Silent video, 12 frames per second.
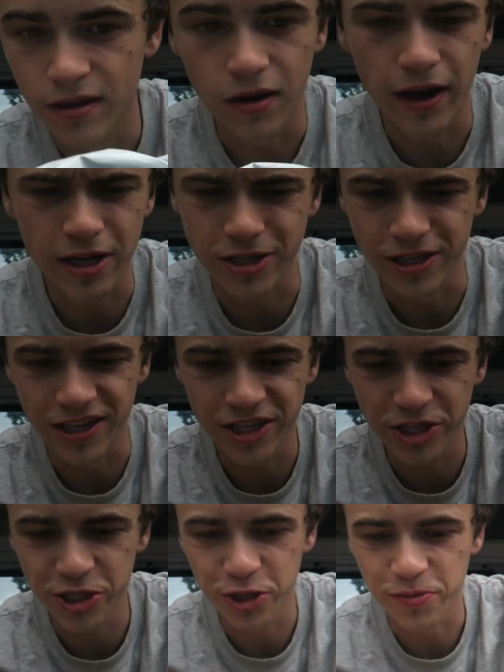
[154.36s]
Actually,
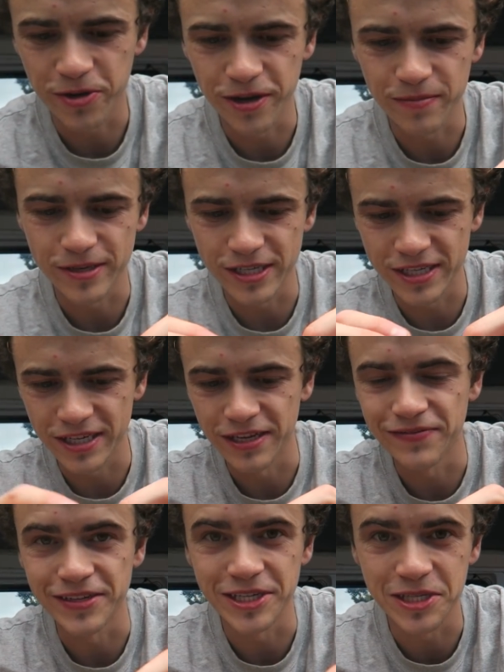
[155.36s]
let's just open it up and just see
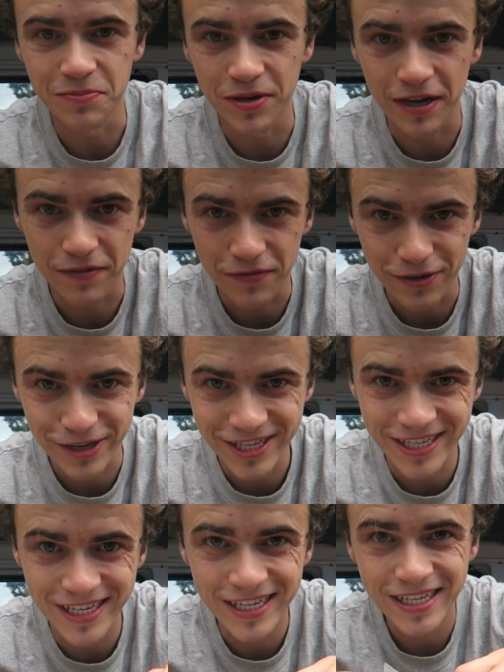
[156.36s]
if it is the part
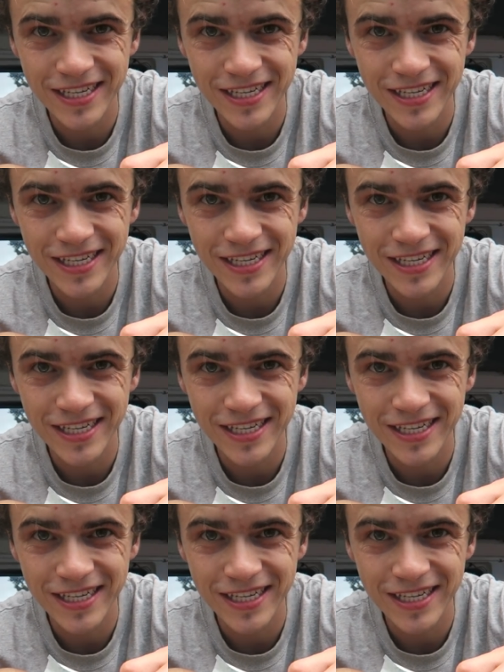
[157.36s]
first.